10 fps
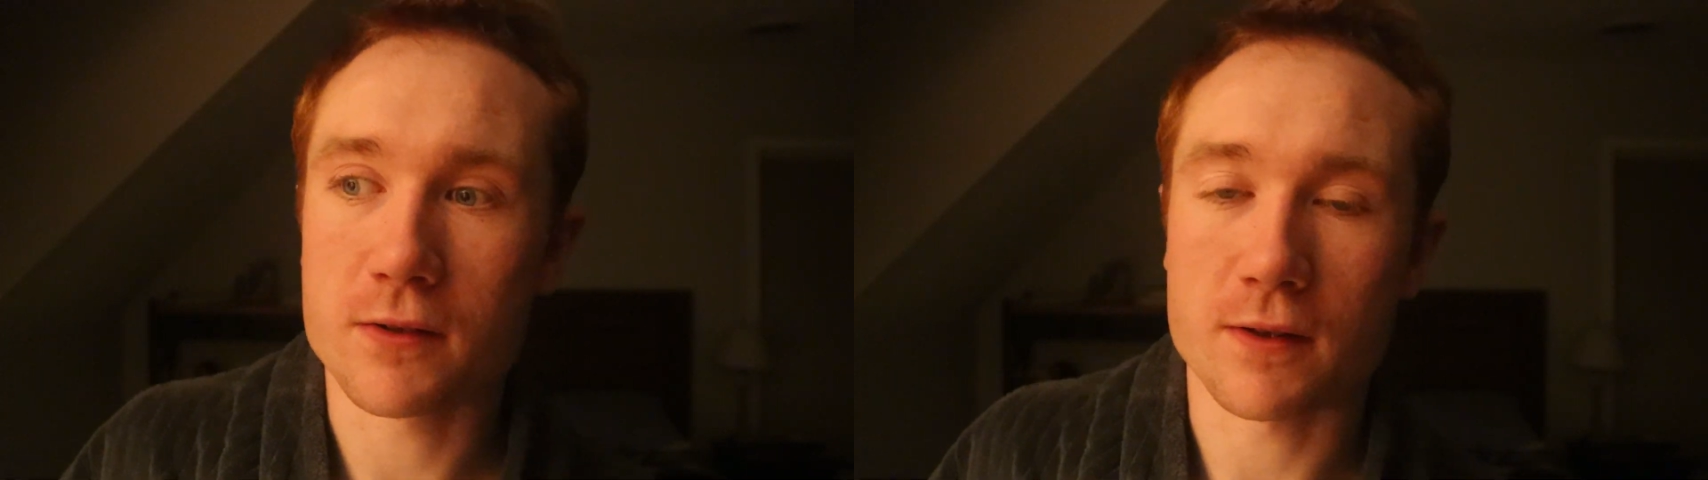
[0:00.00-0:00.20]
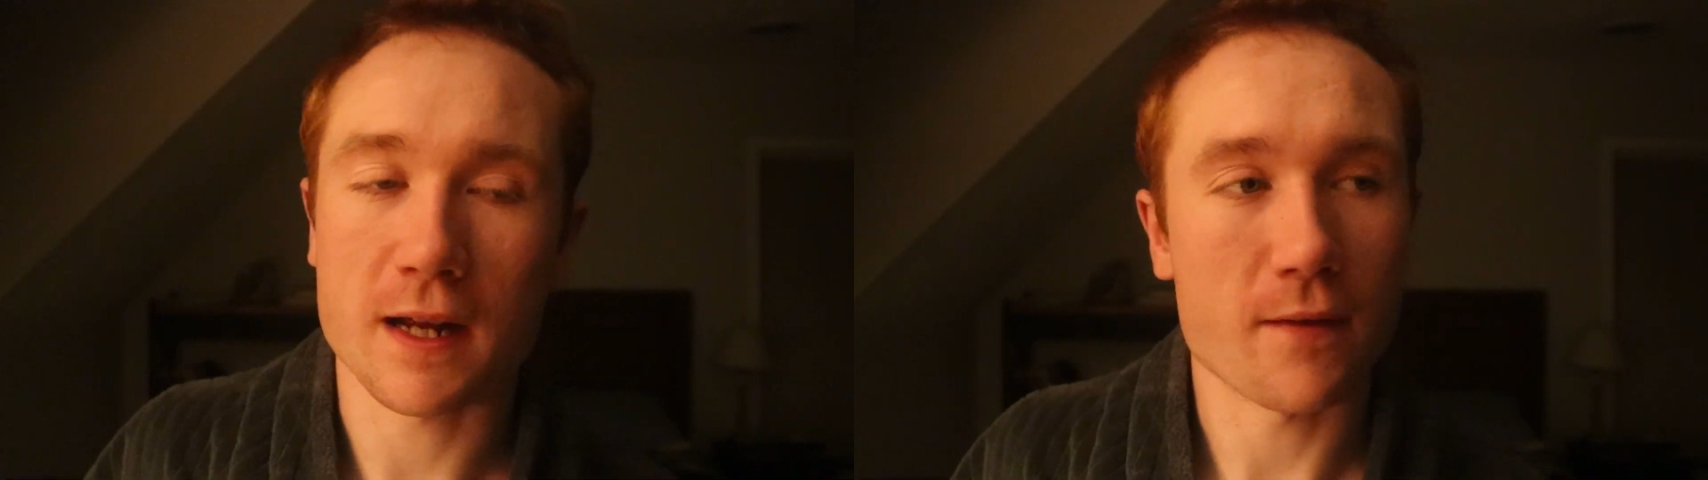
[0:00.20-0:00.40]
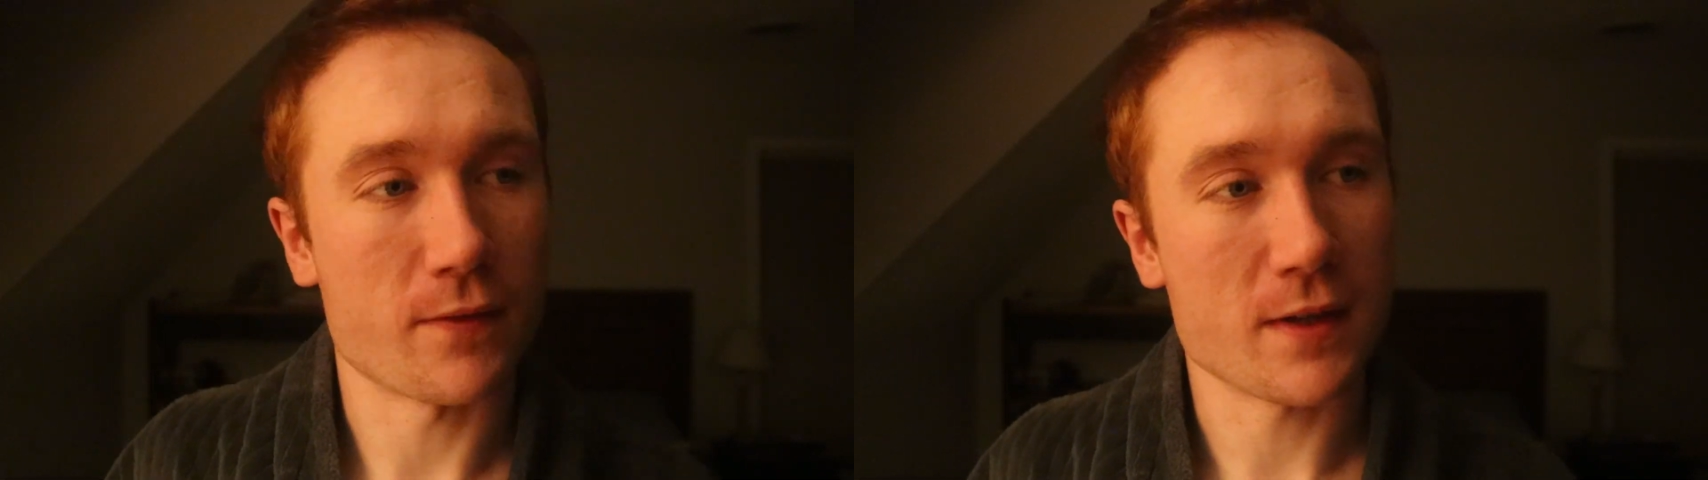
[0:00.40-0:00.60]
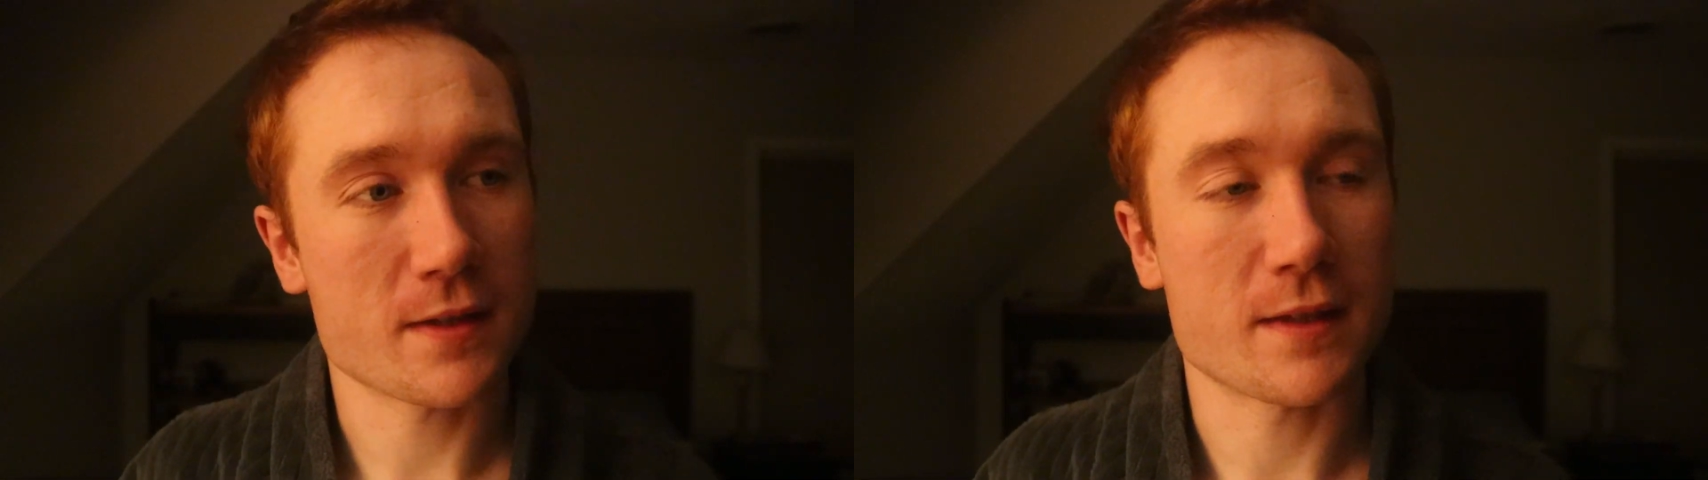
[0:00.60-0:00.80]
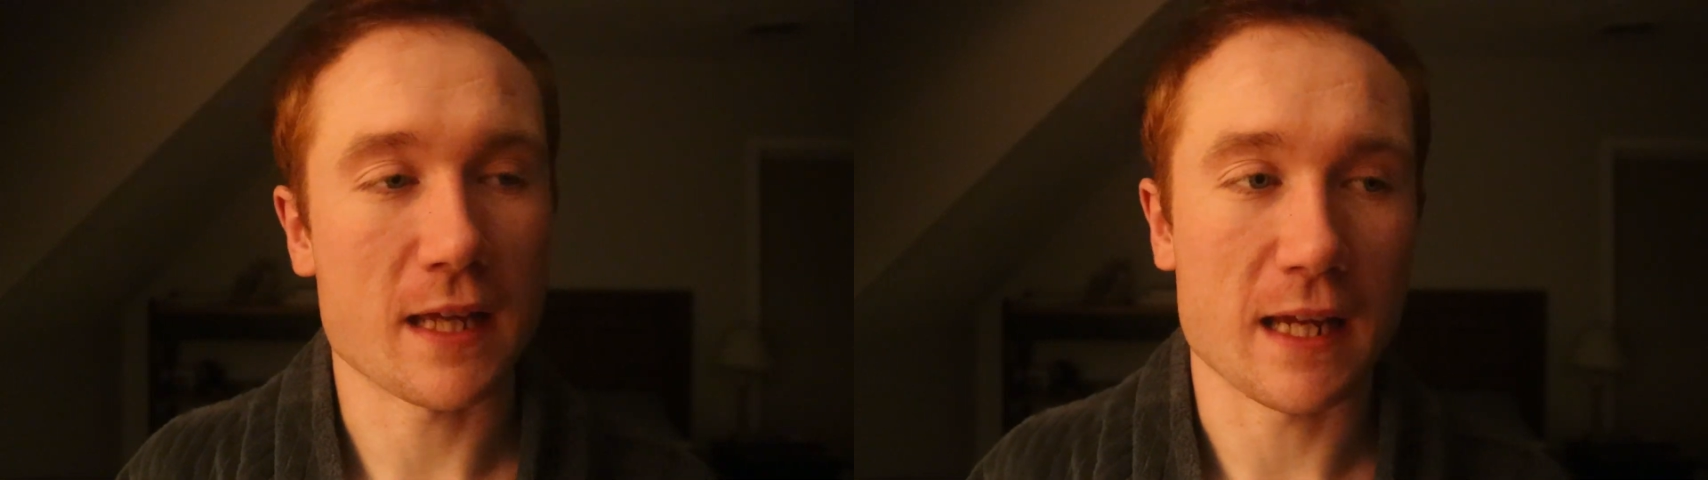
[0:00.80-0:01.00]
you going to have
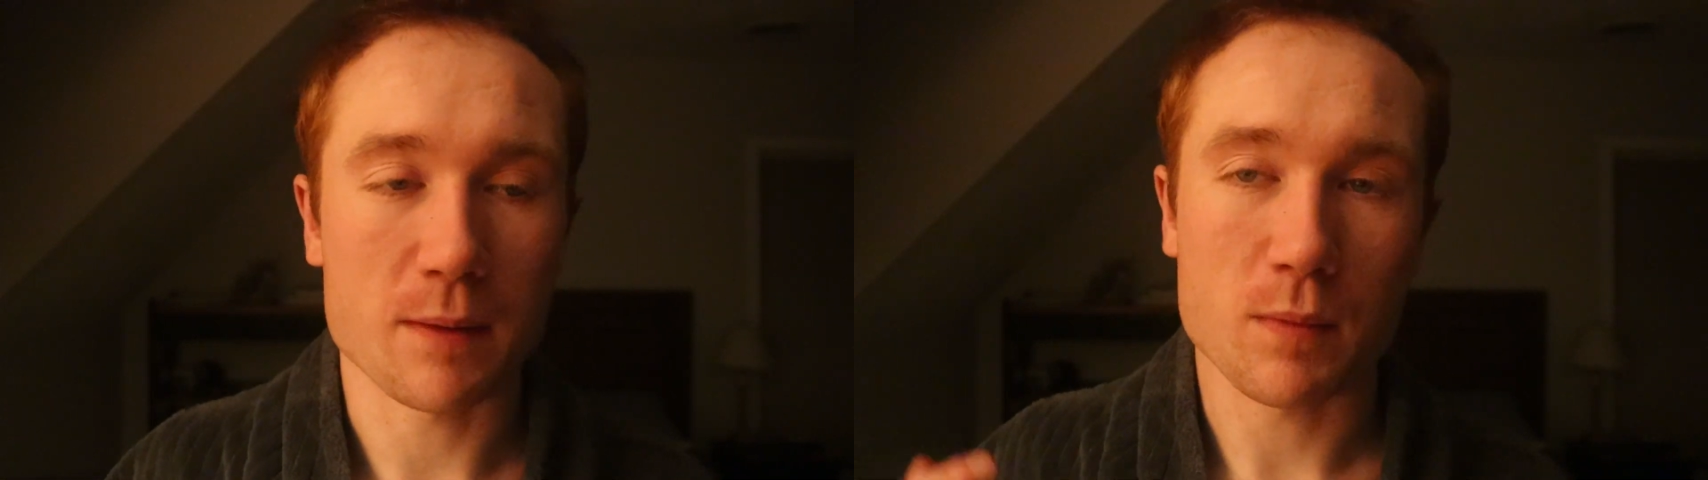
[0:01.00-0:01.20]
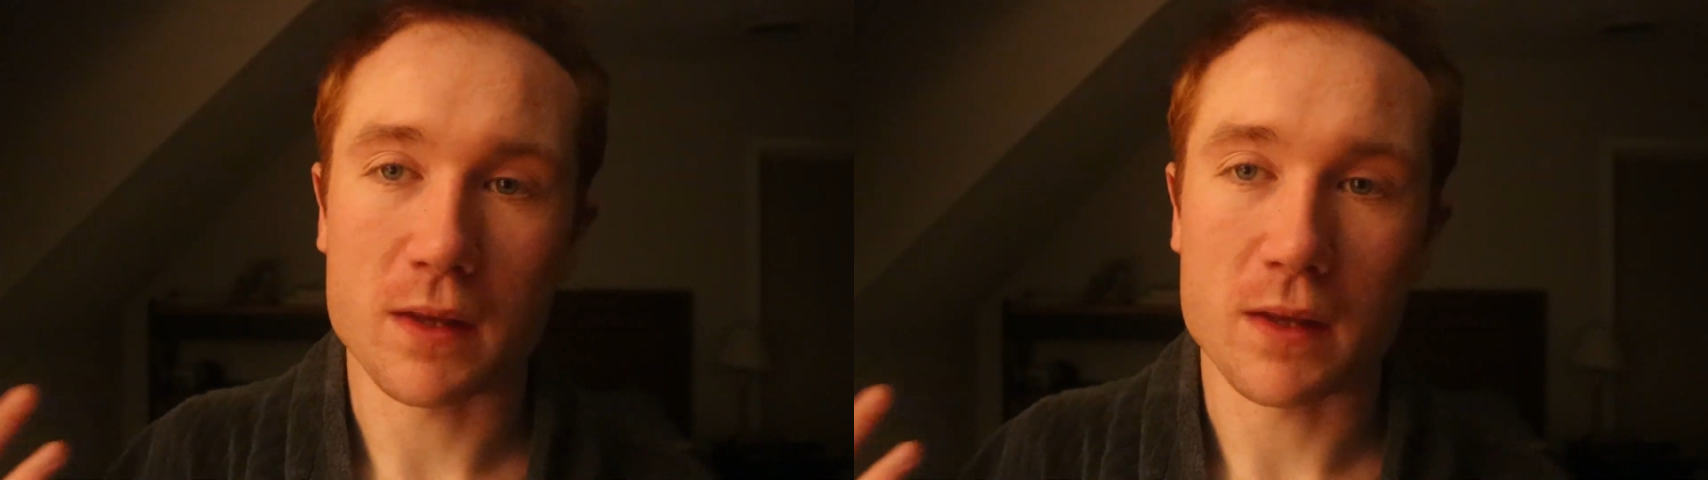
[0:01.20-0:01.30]
this theme